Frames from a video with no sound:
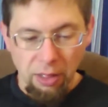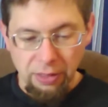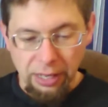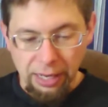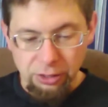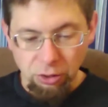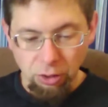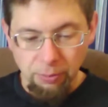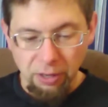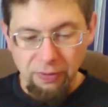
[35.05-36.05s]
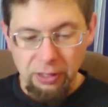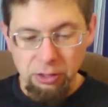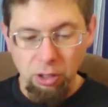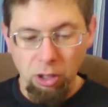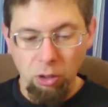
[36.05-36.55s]
Then I turned my face
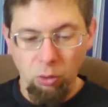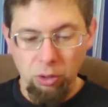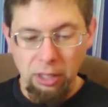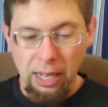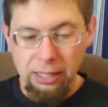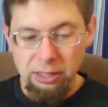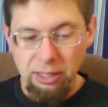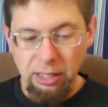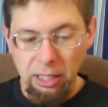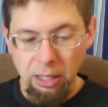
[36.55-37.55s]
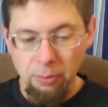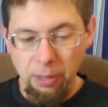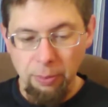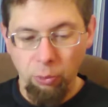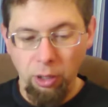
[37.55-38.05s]
to the Lord God, seeking him
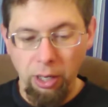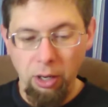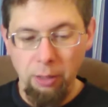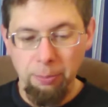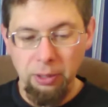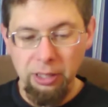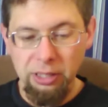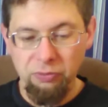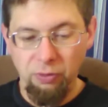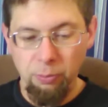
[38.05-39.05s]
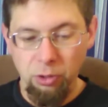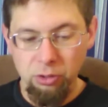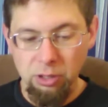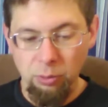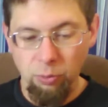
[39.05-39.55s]
by prayer and pleas for
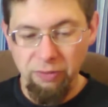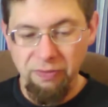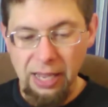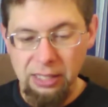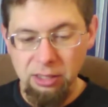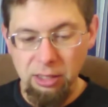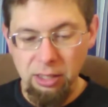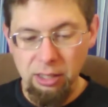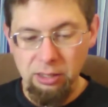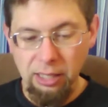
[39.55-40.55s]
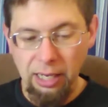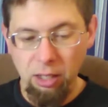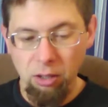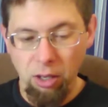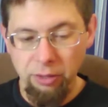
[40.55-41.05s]
mercy with fasting and
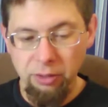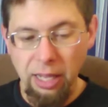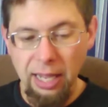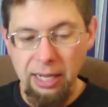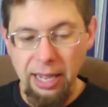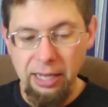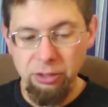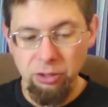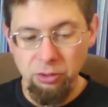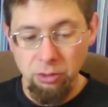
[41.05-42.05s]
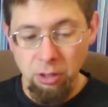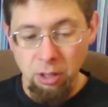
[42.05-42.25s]
sackcloth and ashes.